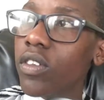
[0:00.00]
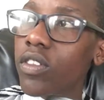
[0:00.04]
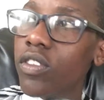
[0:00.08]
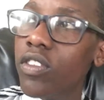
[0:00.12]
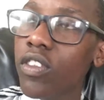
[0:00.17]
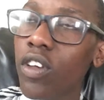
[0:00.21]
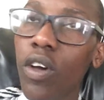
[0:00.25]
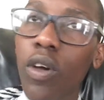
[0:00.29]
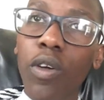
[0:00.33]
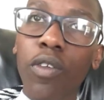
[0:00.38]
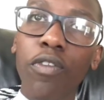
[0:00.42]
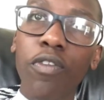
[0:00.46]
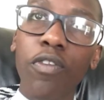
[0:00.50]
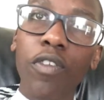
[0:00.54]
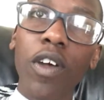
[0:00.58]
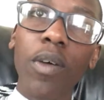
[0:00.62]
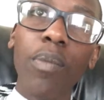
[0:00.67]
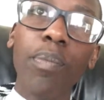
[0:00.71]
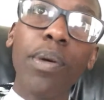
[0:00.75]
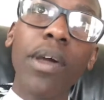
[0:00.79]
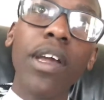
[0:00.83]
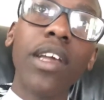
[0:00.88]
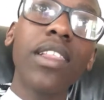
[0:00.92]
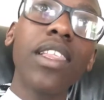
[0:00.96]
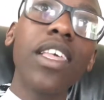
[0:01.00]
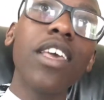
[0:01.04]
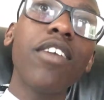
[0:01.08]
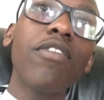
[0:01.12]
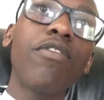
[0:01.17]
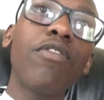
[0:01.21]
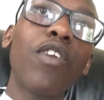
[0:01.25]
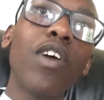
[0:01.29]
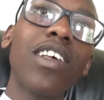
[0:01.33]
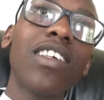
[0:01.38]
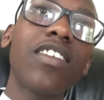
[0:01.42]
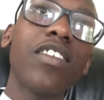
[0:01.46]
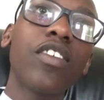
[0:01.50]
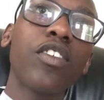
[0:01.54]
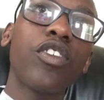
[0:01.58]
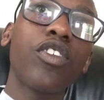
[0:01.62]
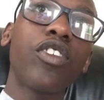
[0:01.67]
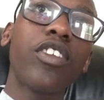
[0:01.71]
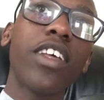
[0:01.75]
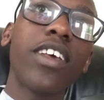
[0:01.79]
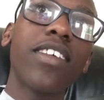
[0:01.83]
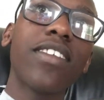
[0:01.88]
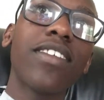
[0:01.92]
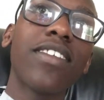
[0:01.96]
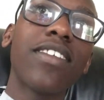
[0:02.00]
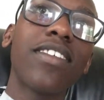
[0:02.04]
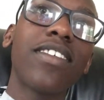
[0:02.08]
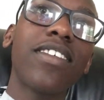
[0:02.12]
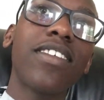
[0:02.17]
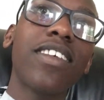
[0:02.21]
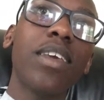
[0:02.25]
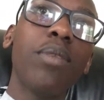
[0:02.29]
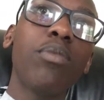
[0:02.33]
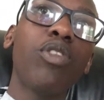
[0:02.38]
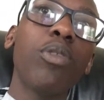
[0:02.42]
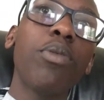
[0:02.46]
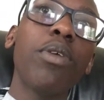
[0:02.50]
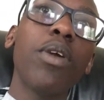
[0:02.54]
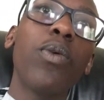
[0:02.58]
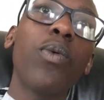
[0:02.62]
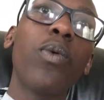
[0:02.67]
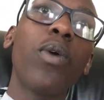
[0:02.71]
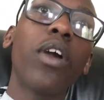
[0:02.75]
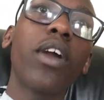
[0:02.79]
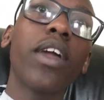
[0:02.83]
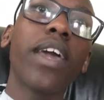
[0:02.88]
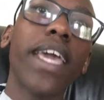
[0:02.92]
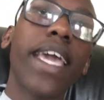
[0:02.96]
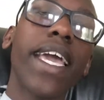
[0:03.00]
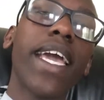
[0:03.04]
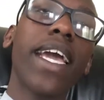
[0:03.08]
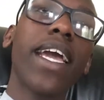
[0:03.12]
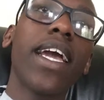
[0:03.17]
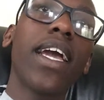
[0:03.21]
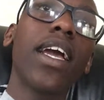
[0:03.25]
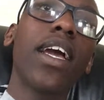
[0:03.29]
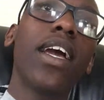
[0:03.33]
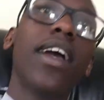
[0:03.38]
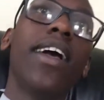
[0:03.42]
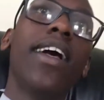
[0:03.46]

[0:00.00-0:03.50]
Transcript: So apparently voice search doesn't seem to be working.